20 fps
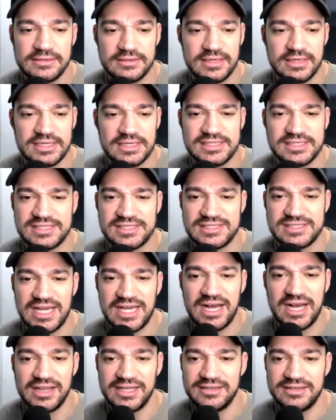a
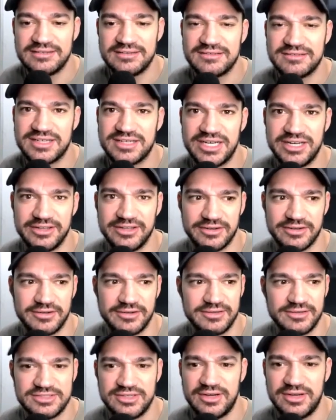solid color,
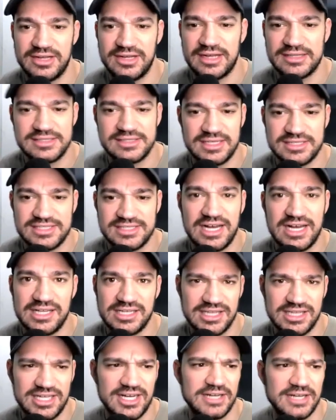so a solid
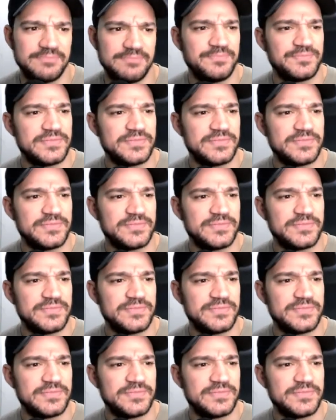line.